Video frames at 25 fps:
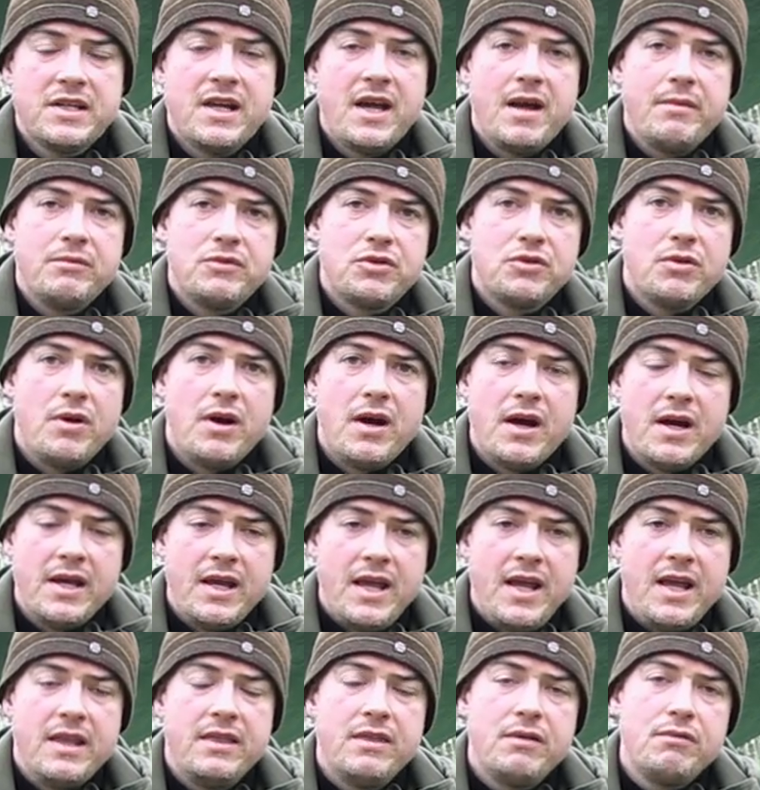is kept dry
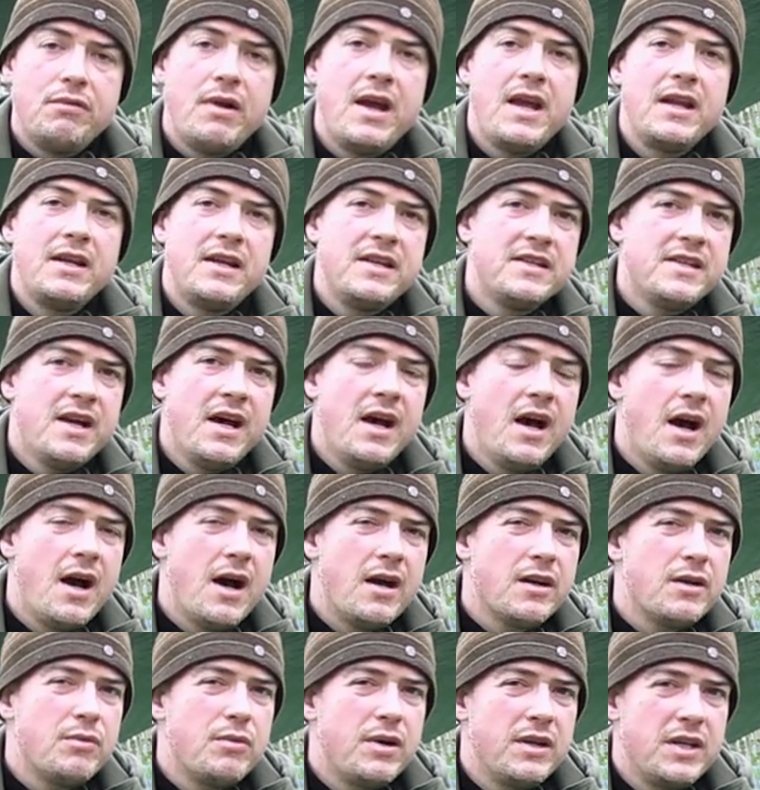in the rain is
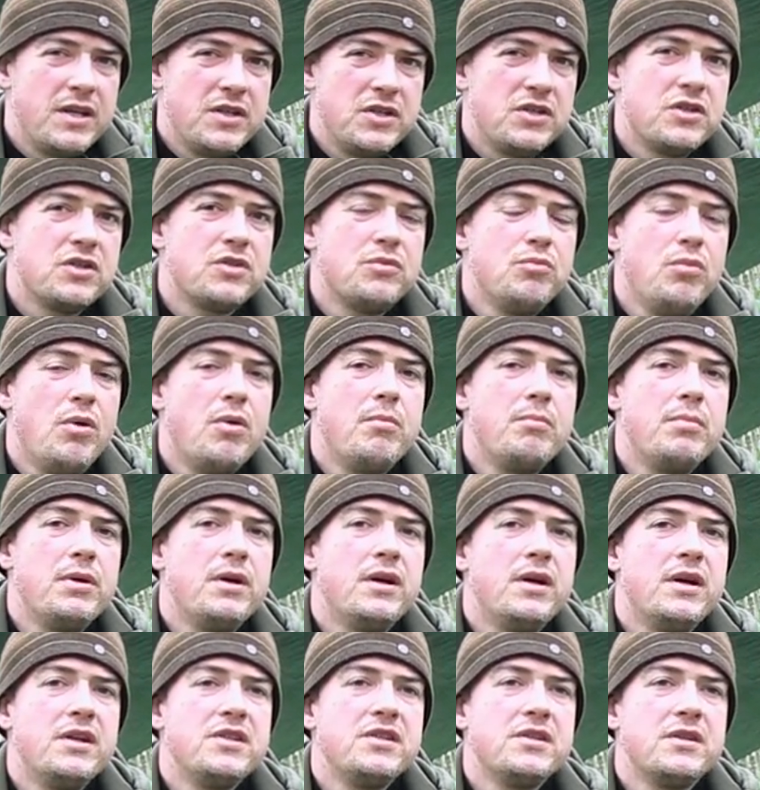harder when it's just one
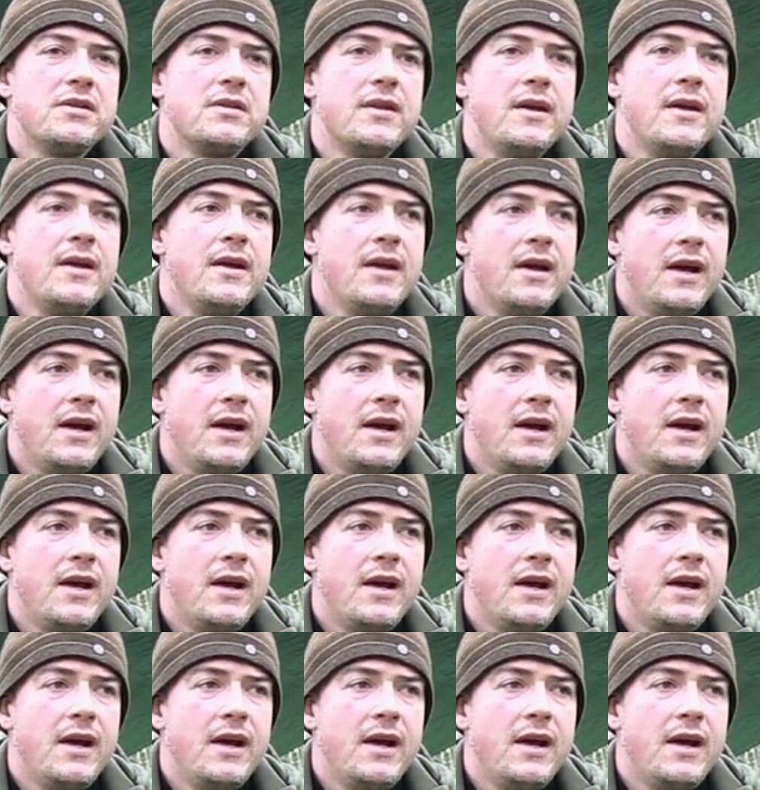person.